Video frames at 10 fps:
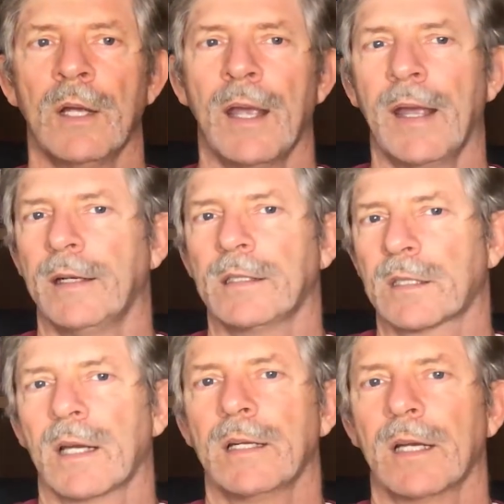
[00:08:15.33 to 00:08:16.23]
and it's
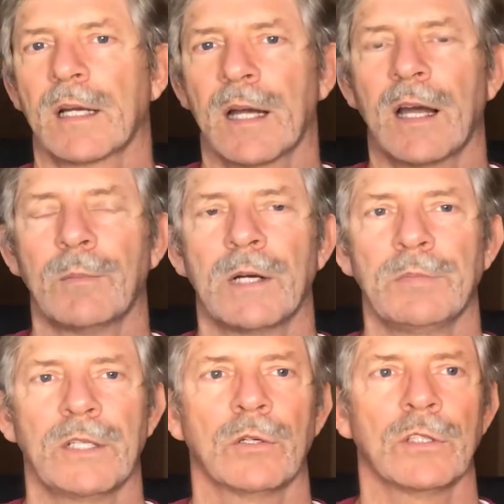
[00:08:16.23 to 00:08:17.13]
kind of karma
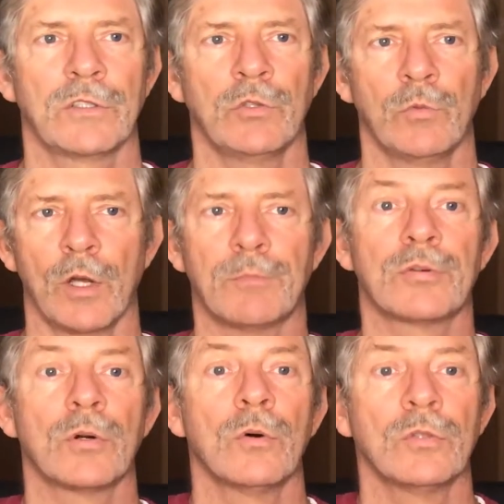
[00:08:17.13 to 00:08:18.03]
because you were
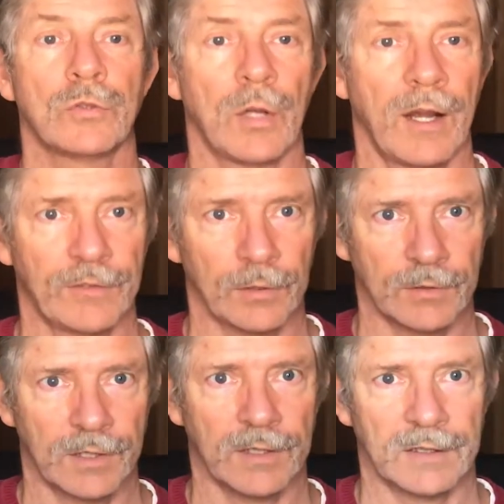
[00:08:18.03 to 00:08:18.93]
prone to have
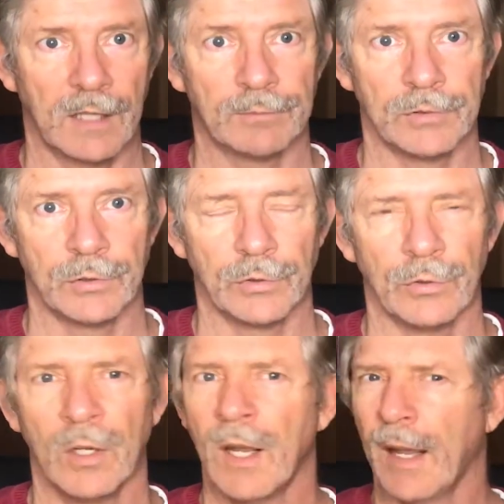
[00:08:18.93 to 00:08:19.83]
those things happen to you,